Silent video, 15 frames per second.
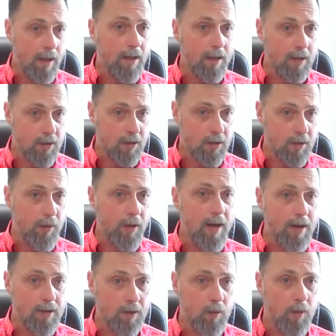had
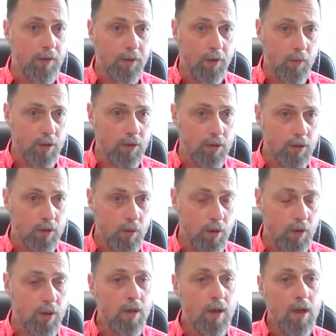expressed what their wishes
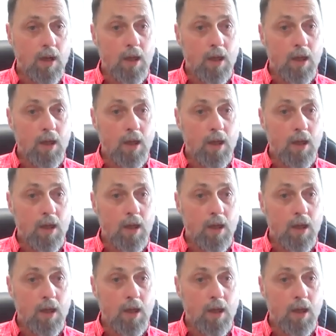were,